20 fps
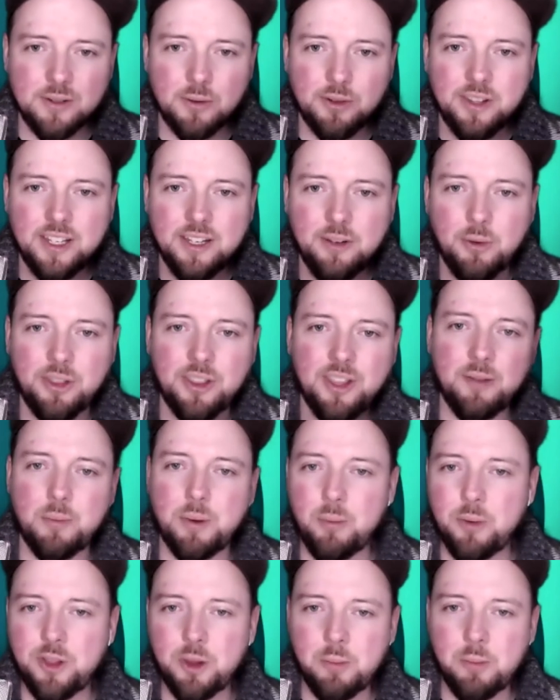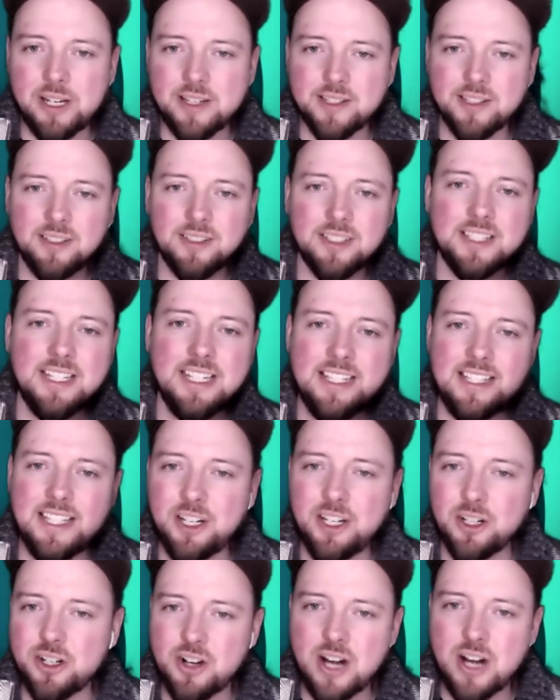So with with the with the Pixel, it's easy.
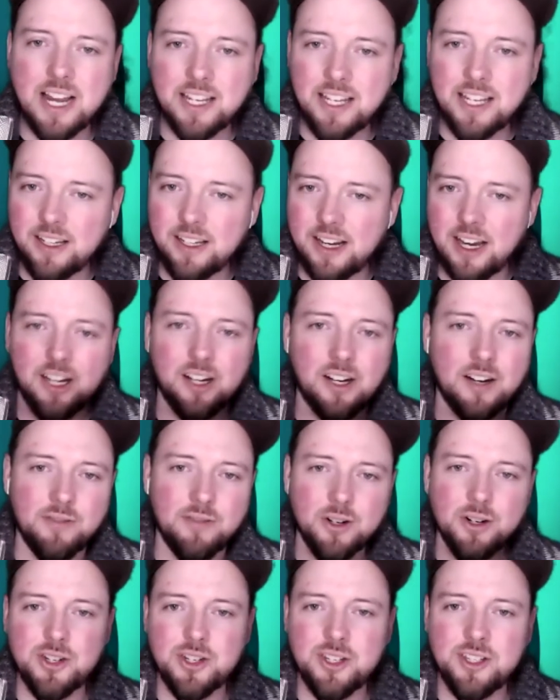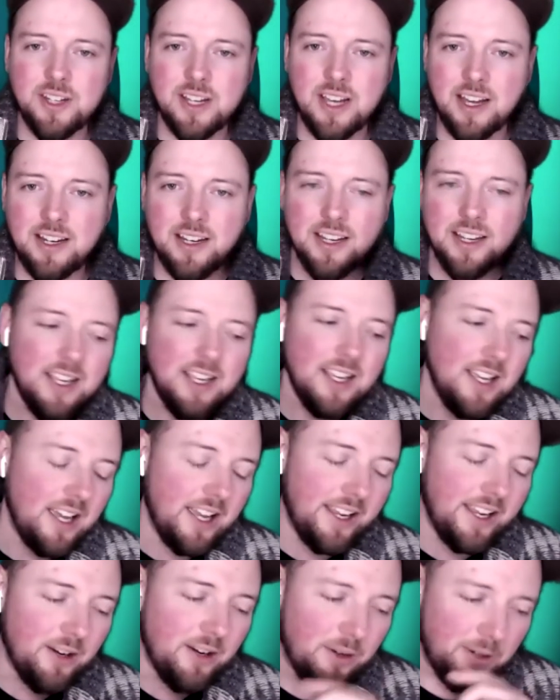You're tracking. You got your conversions. You got
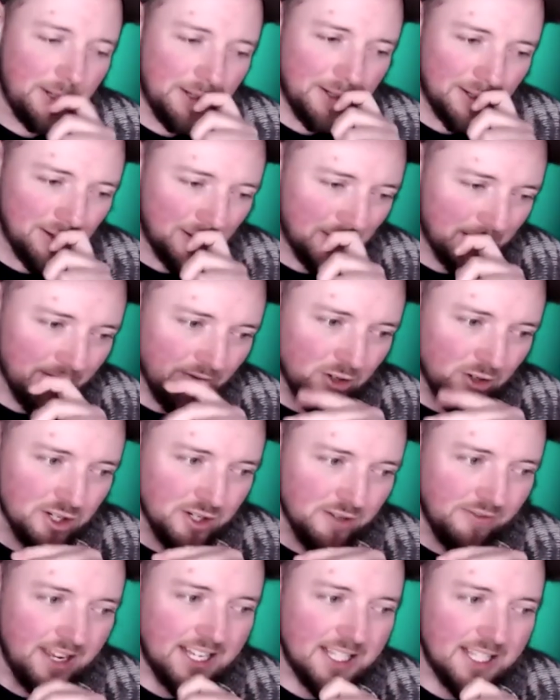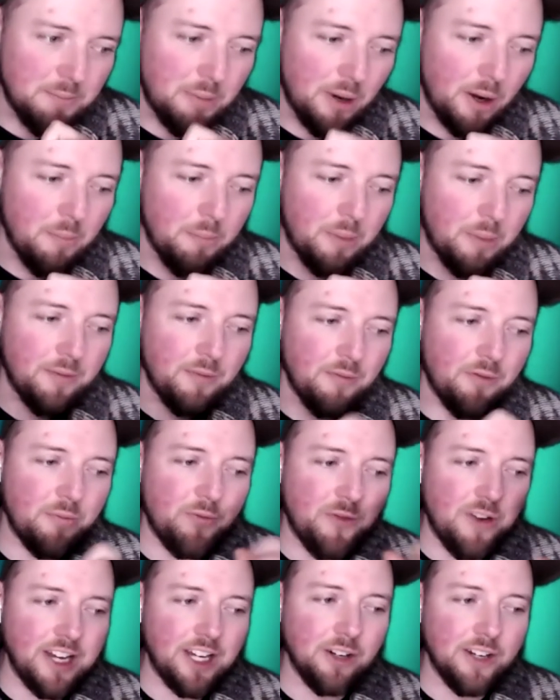you know your your conversion events. But but
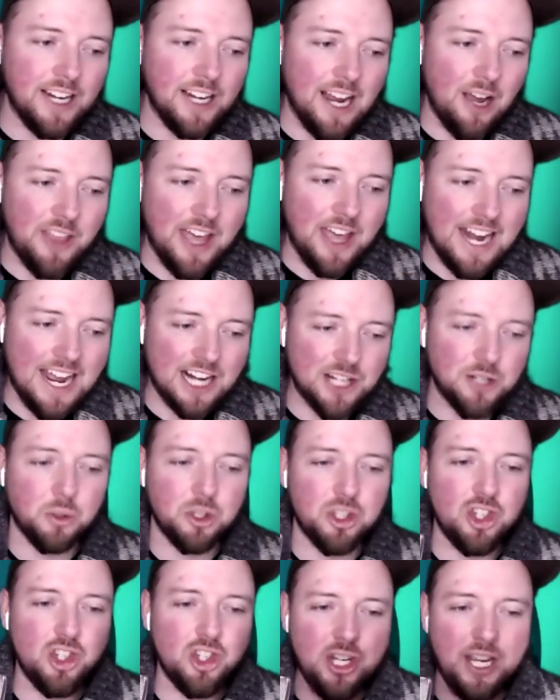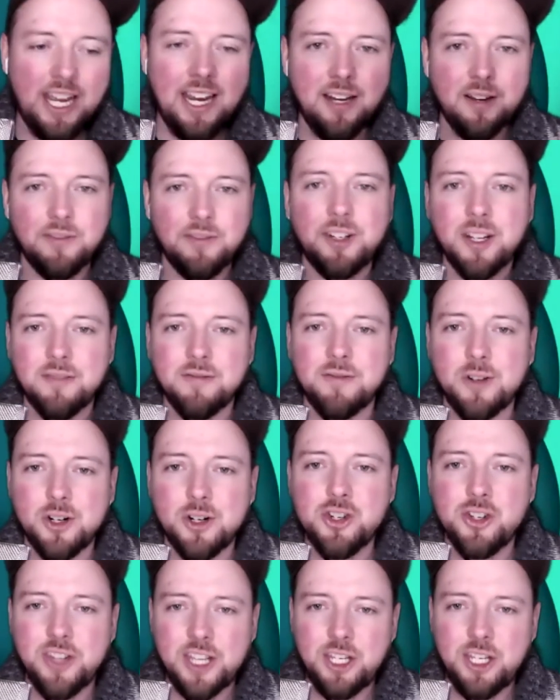figuring out that actual chain of
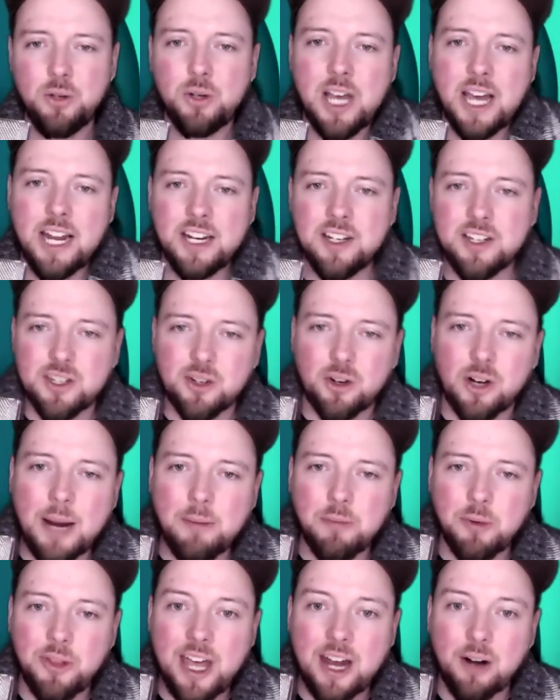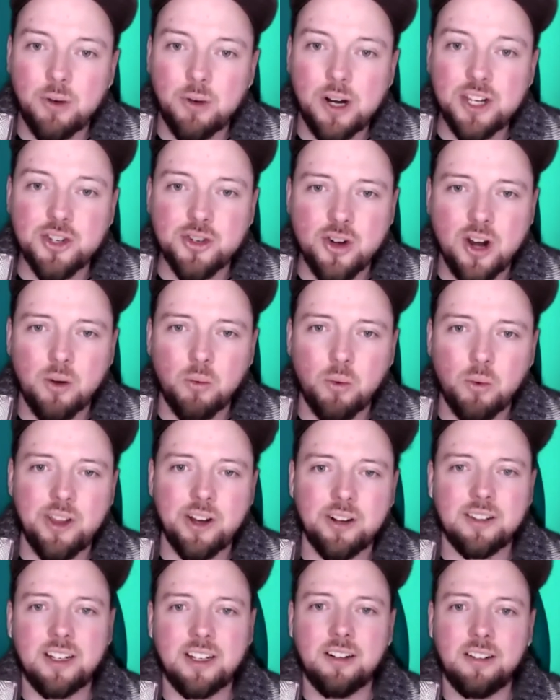conversion that you kind of described with that restaurant, where
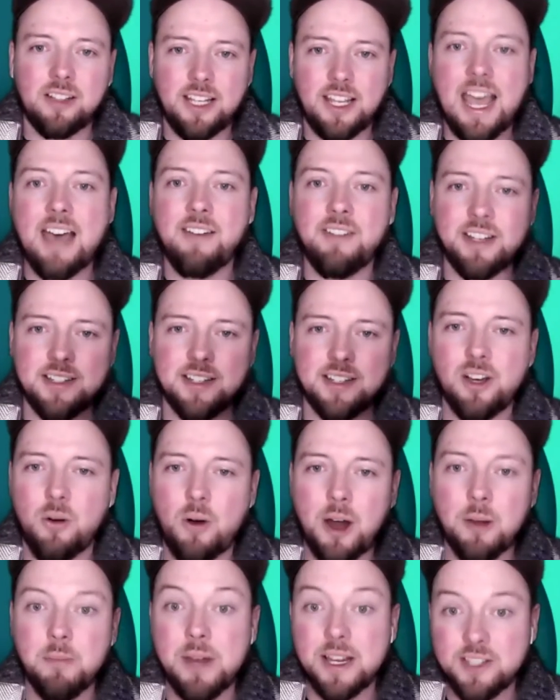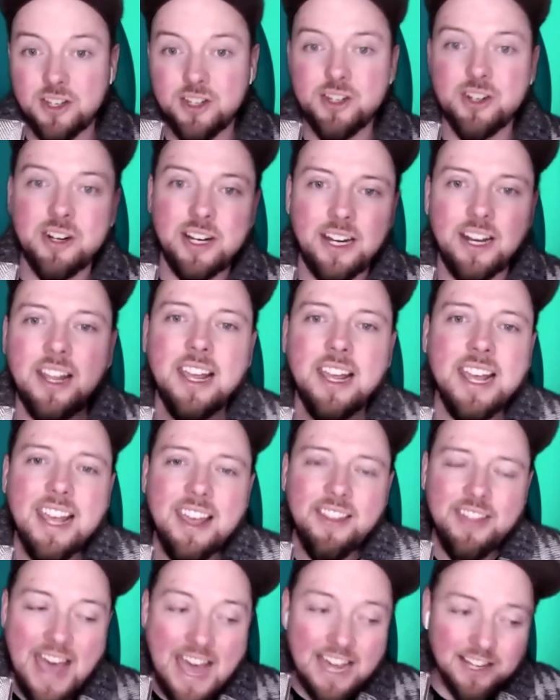they're literally having to go on Messenger, and
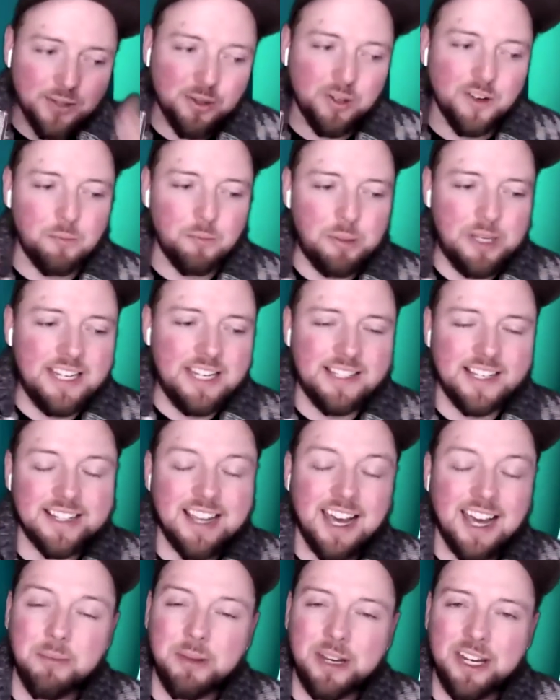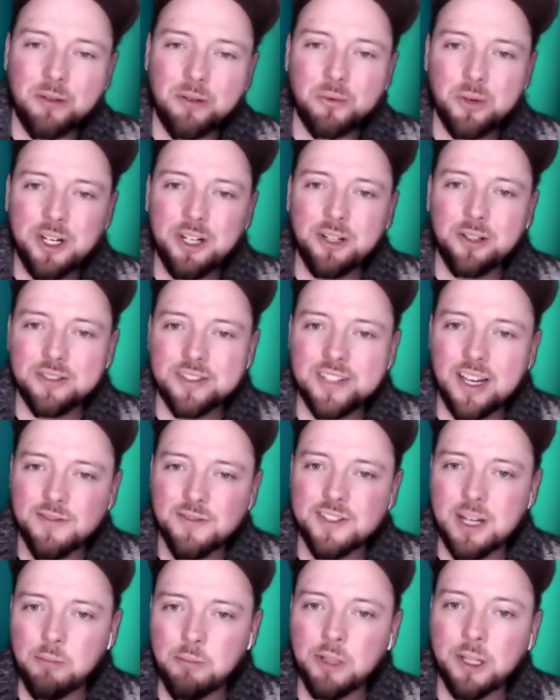that sort of piece has got to be a real tough
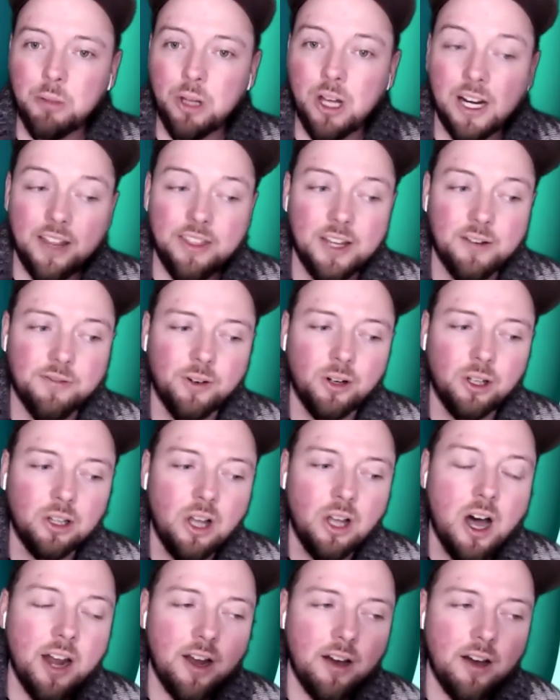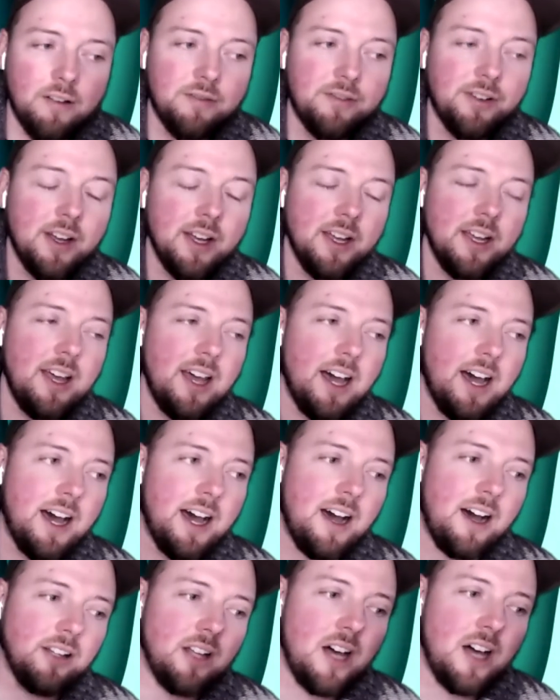stumbling block. I think for a lot of
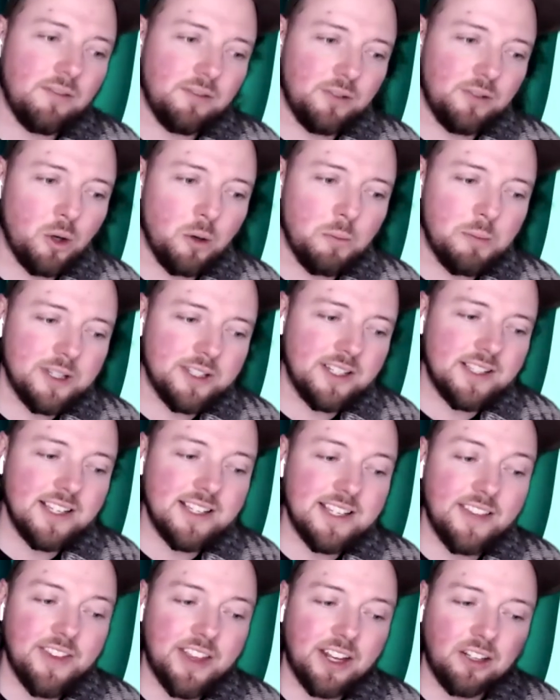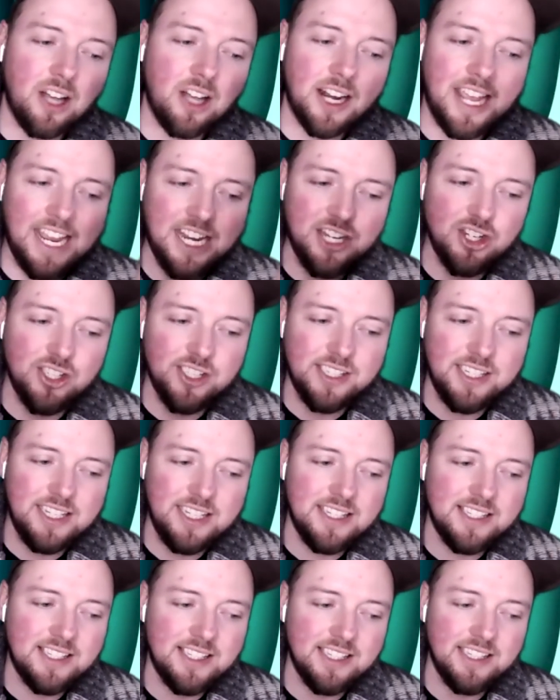uh, a lot of local businesses and then a lot of
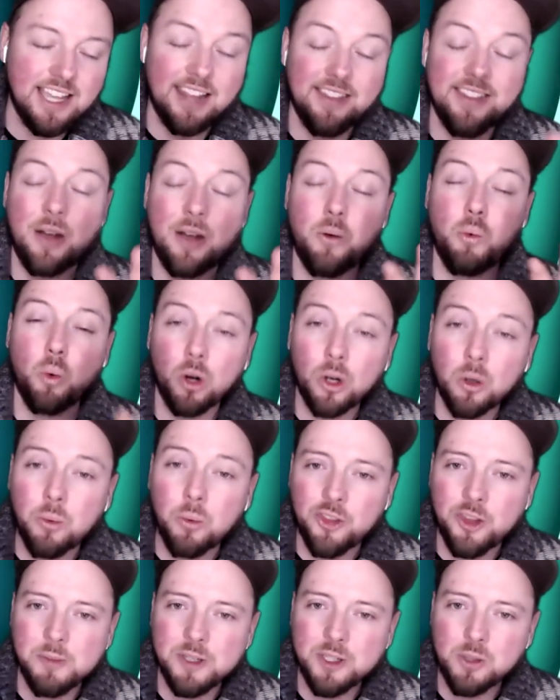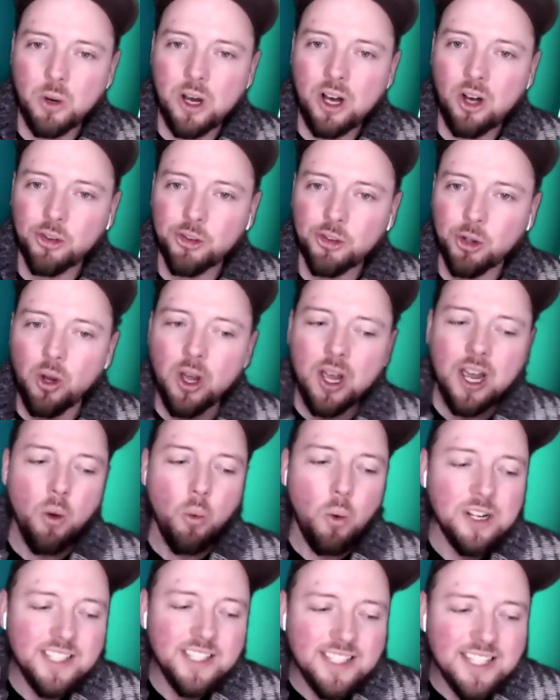agencies that that work with them as well. So
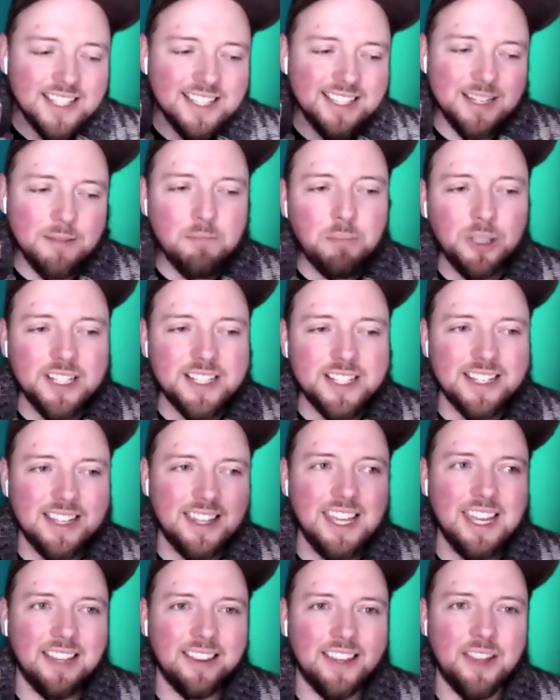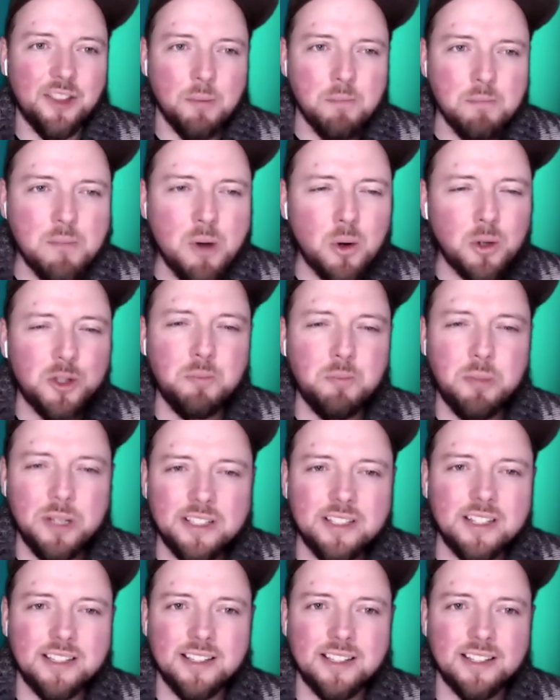what's the simplest thing that the most
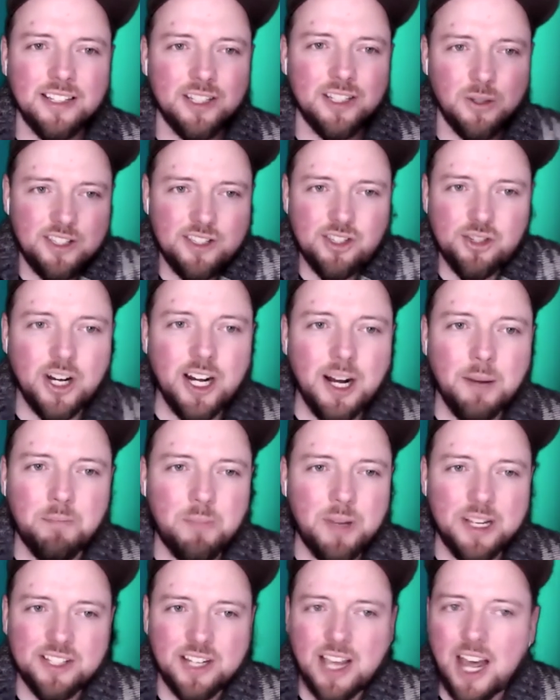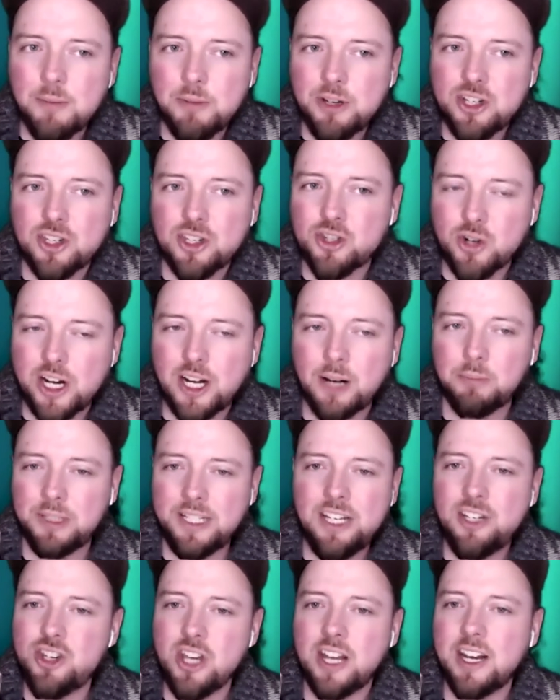businesses can do? It's straight up. It's got to be just straight up
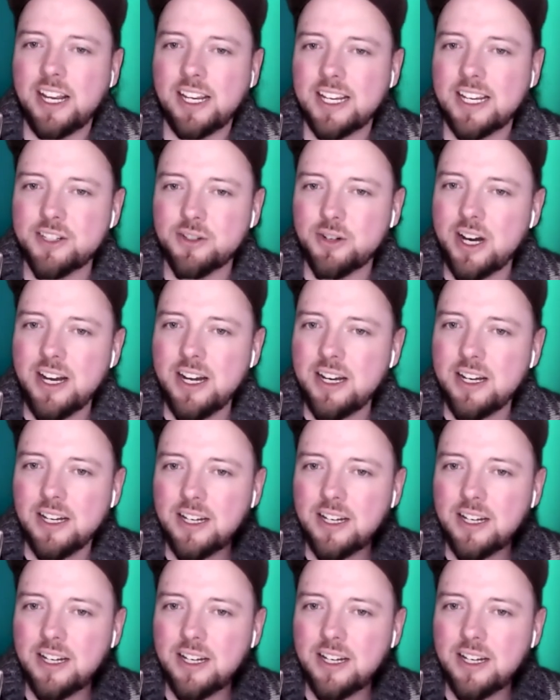lead gen, I guess, right?